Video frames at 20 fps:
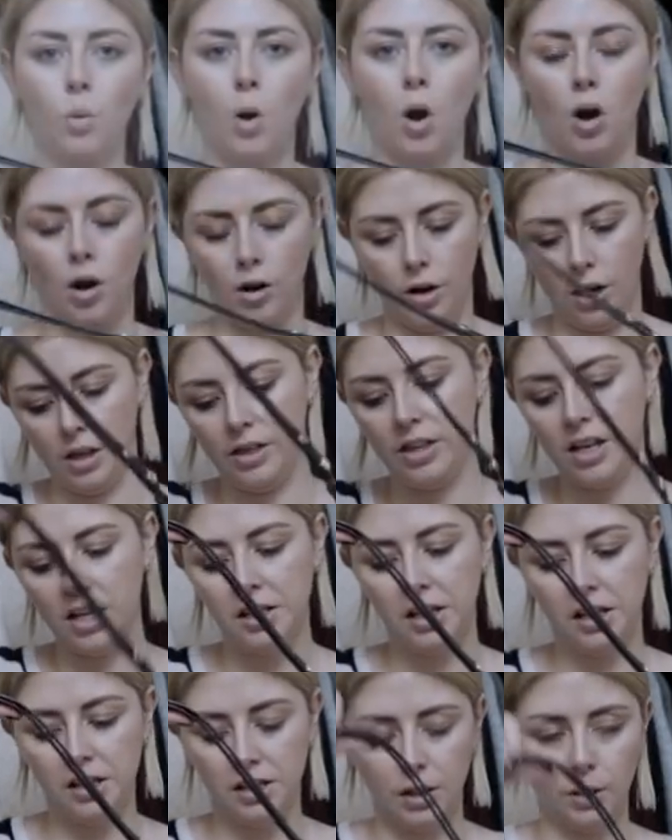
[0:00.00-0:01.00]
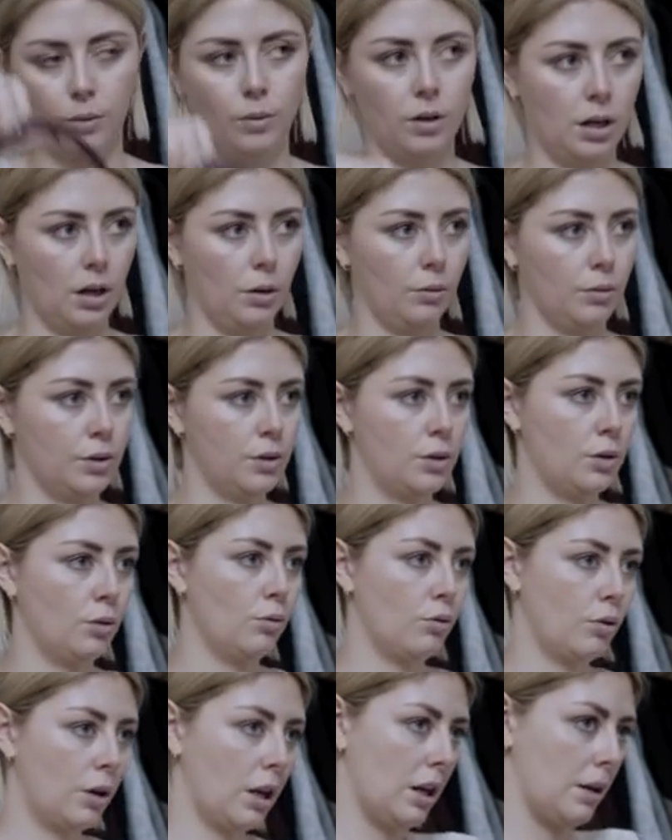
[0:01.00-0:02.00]
one, this is the one I was
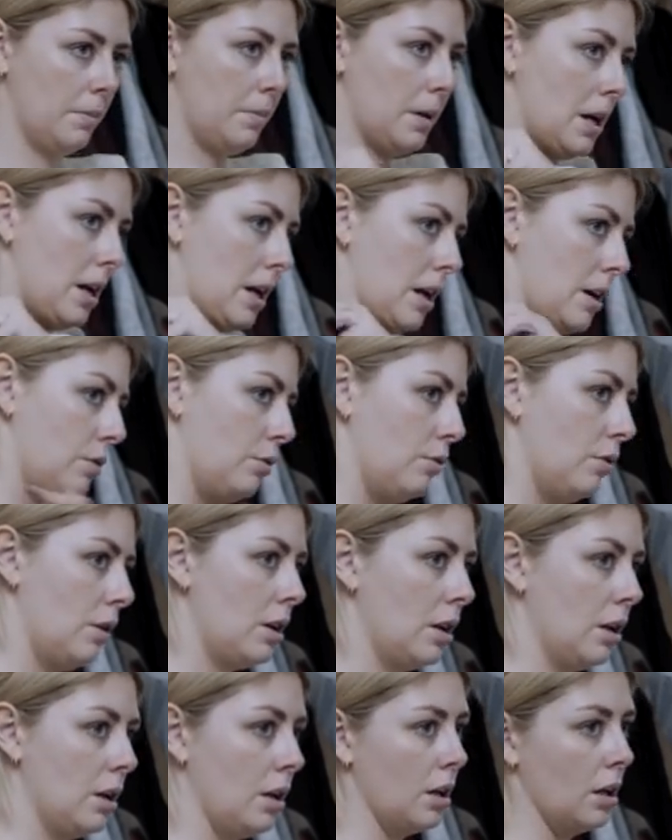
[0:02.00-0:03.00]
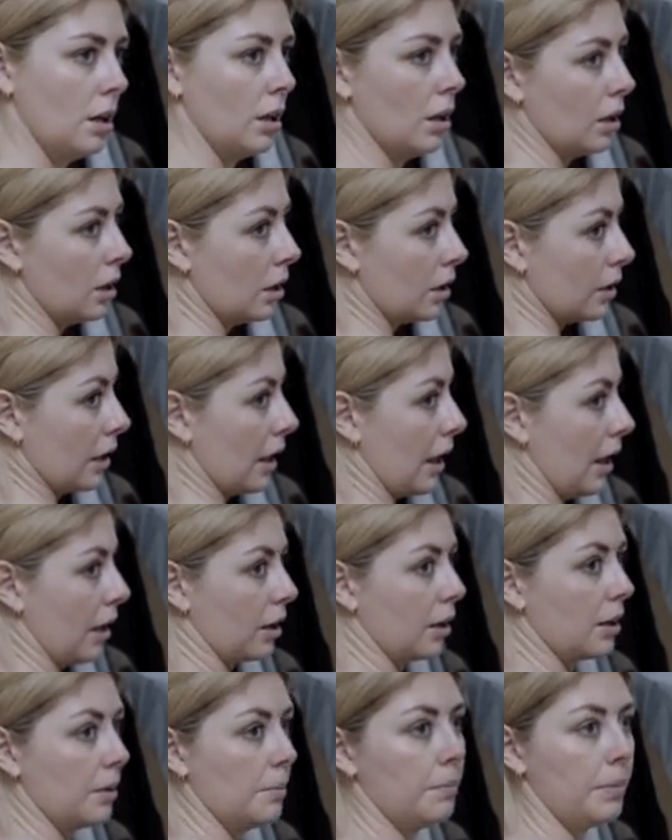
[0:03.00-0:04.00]
talking about.
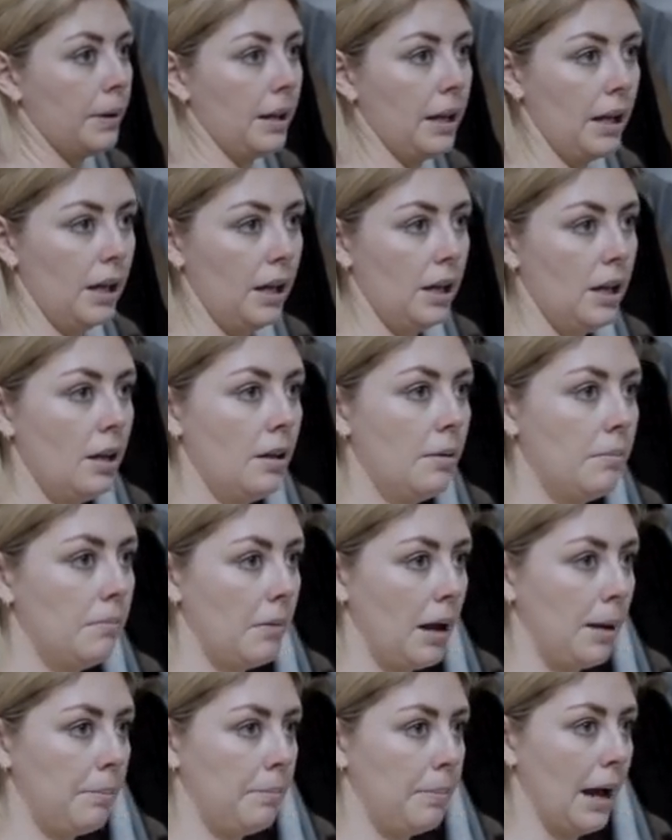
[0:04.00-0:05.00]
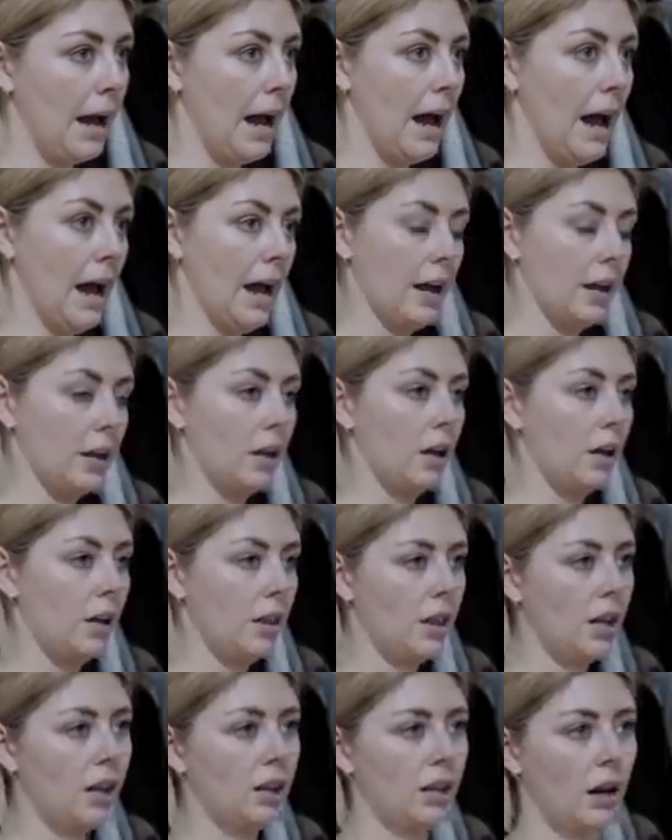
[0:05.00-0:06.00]
That can be my bag. I
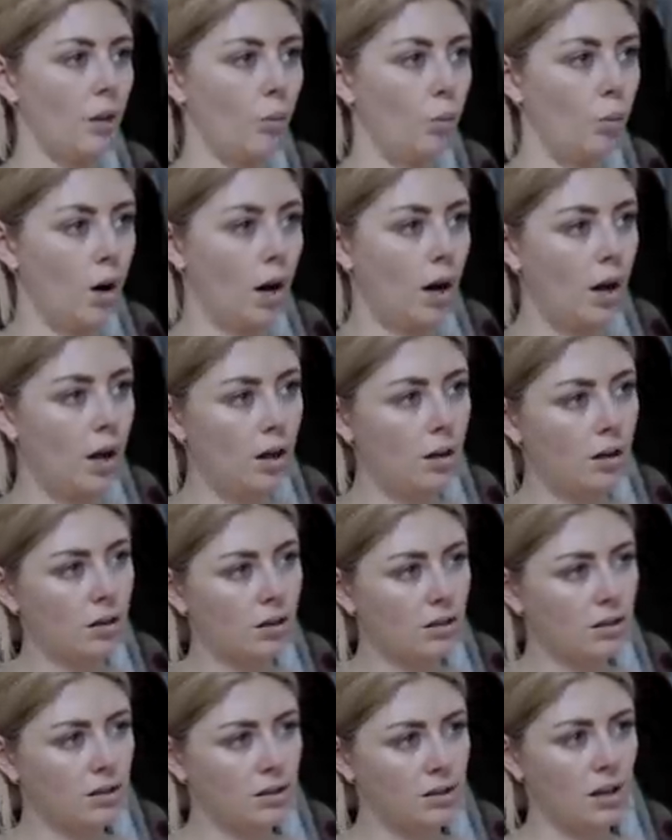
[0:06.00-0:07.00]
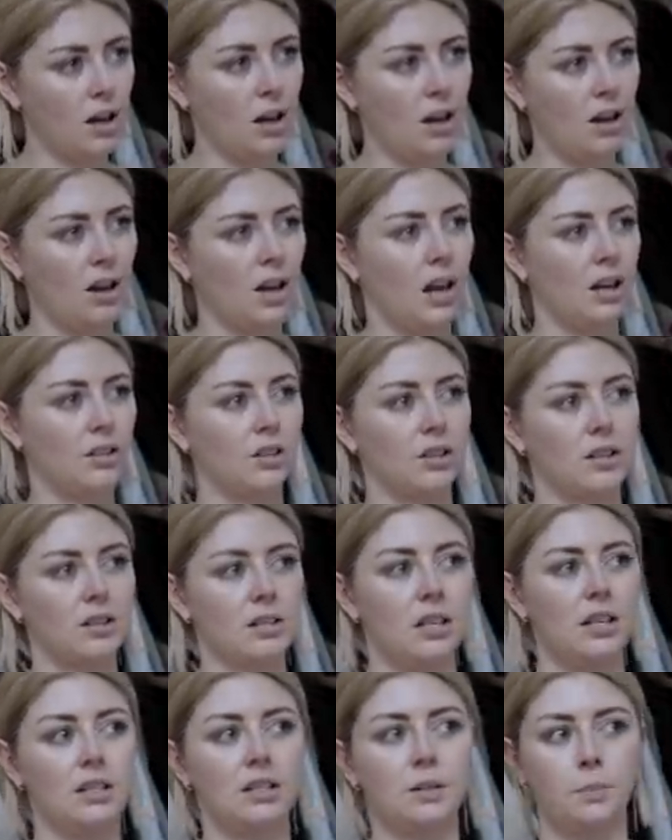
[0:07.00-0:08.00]
think that works. I just
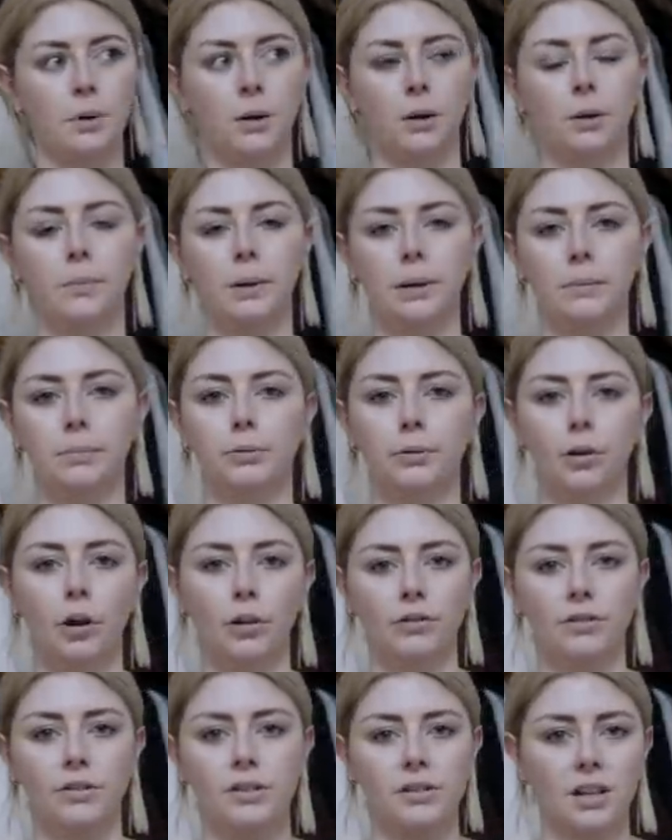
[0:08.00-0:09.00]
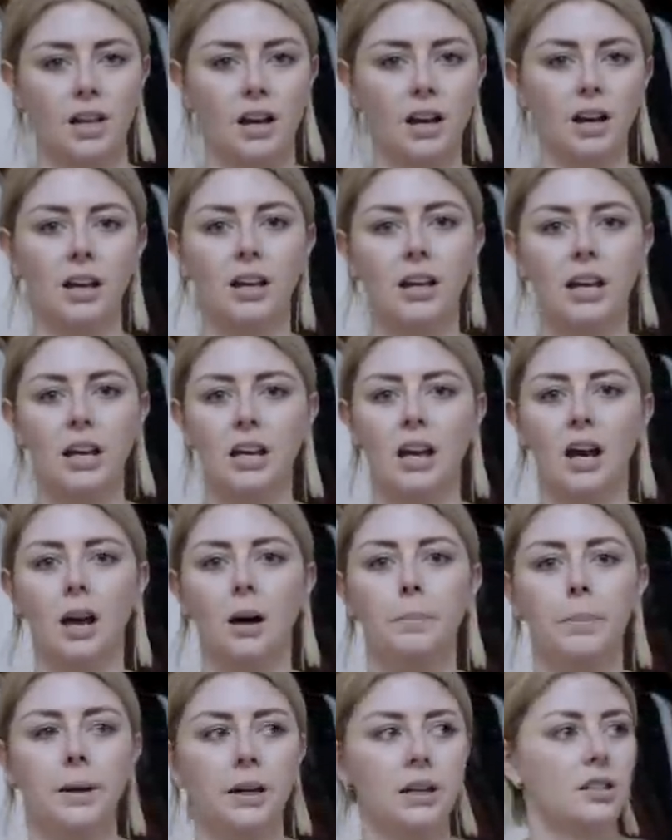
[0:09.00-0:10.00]
need to put a bit of bronzer
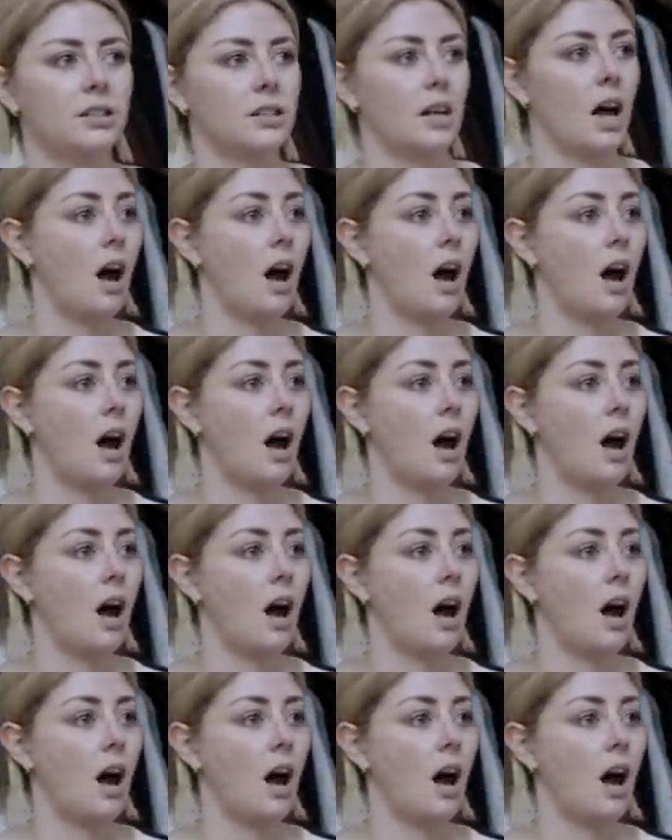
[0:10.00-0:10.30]
here because